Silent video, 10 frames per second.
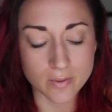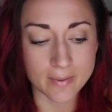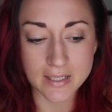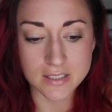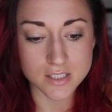What do
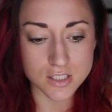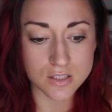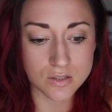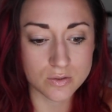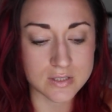I need to
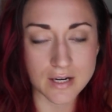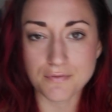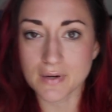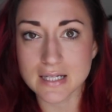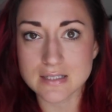do? Did I
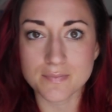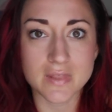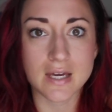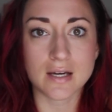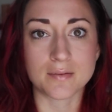forget
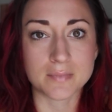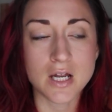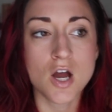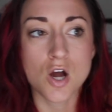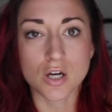something? I'm
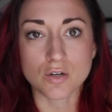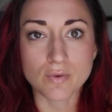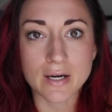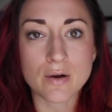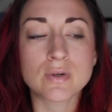gonna
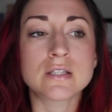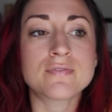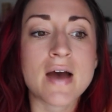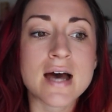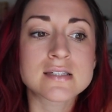run out really
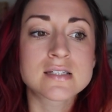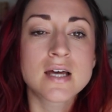fast.